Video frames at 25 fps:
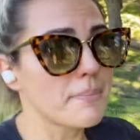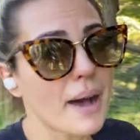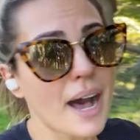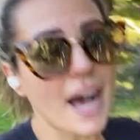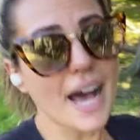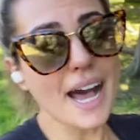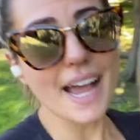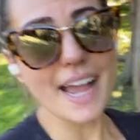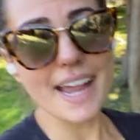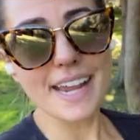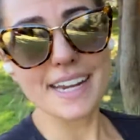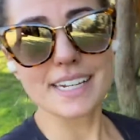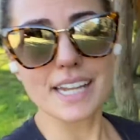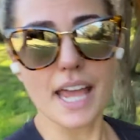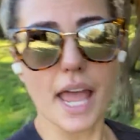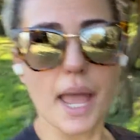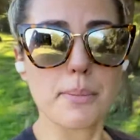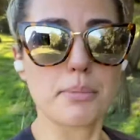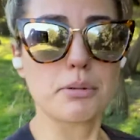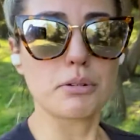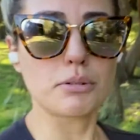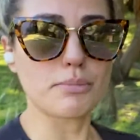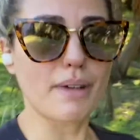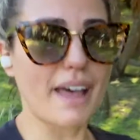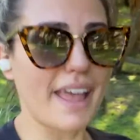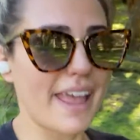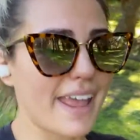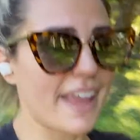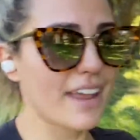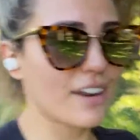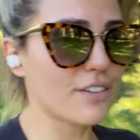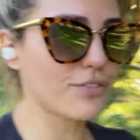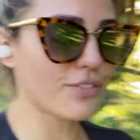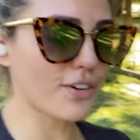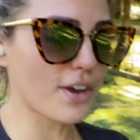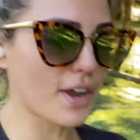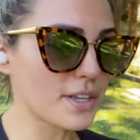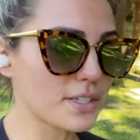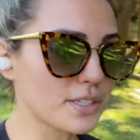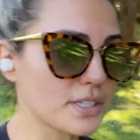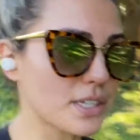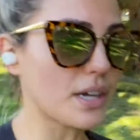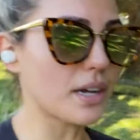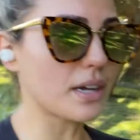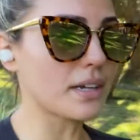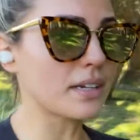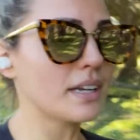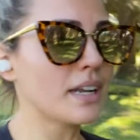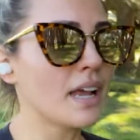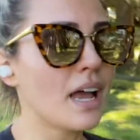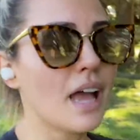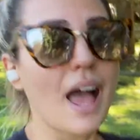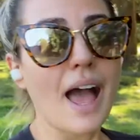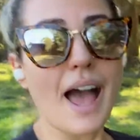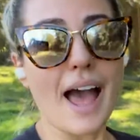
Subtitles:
mind. I put my headphones on.